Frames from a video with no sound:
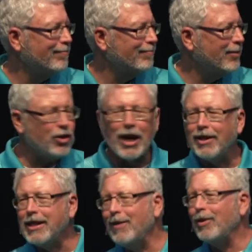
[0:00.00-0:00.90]
Your child
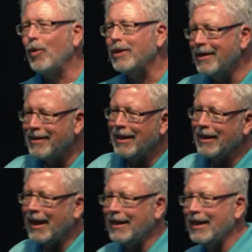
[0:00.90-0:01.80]
doesn't even know what
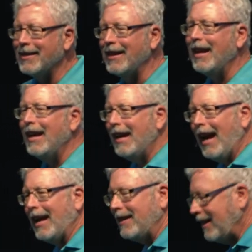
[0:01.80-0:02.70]
Disneyland is. And,
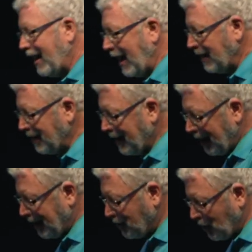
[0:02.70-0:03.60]
and, and
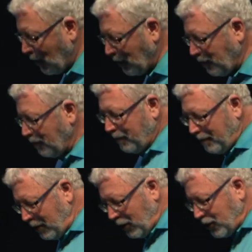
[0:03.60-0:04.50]
uh, so
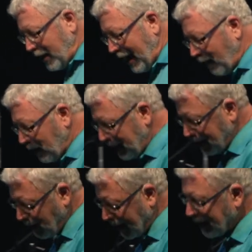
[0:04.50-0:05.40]
you can say, hey, we're, gonna,
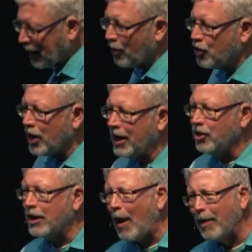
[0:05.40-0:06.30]
we're not going to go to Chuck E.
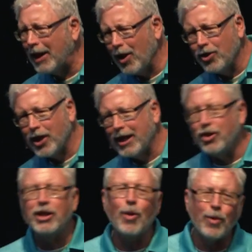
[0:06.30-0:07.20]
Cheese. I want to go to Chuck E.
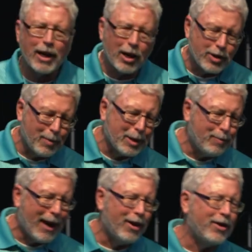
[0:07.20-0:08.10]
Cheese. No, we're going to go someplace
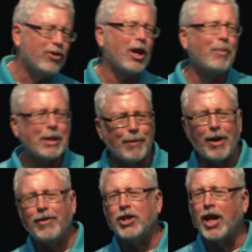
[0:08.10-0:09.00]
better. There's no place
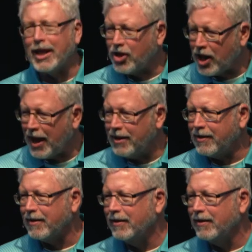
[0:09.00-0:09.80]
better than Chuck E. Cheese.